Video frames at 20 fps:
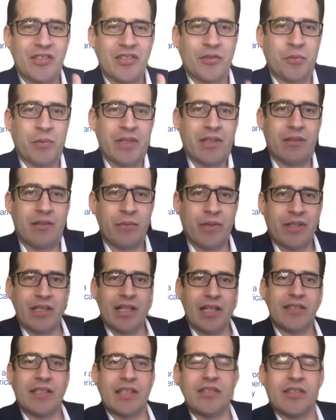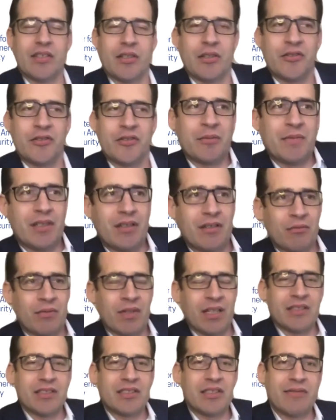When the United States goes from a
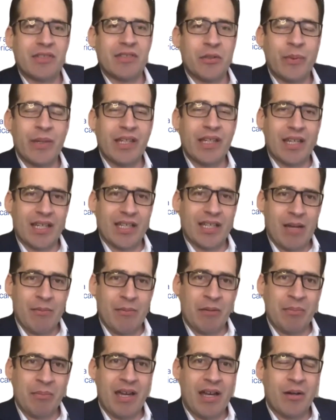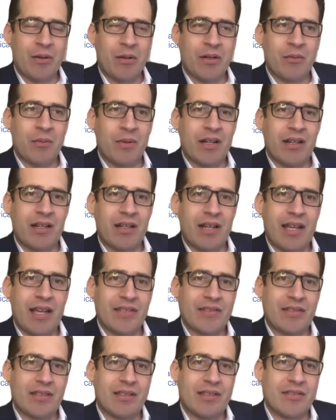relatively weak economic power where it has
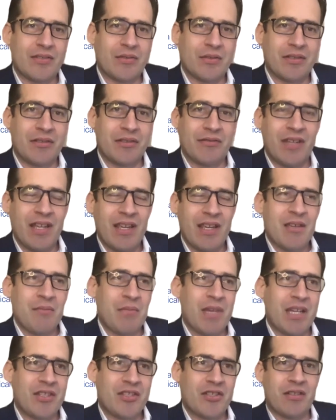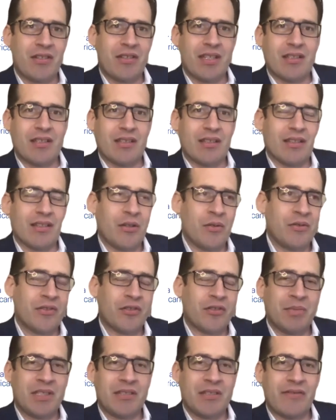to sort of make sure that loans will
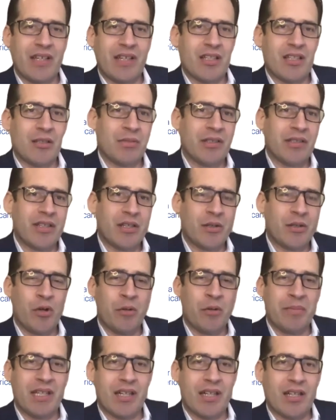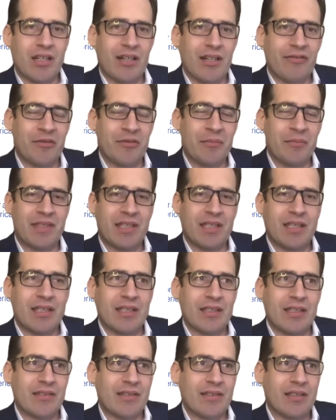be available, that it won't be cut off from
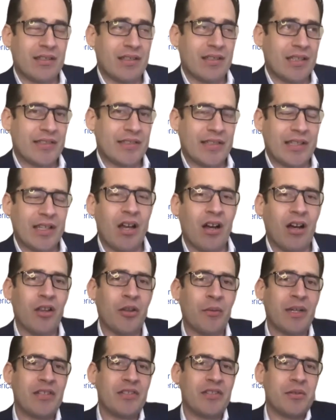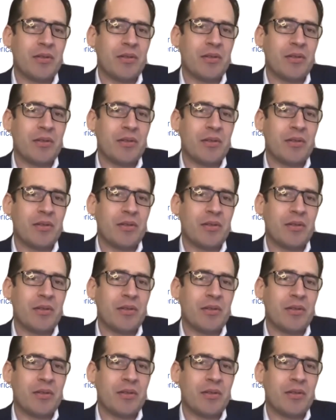things and things, all the way to a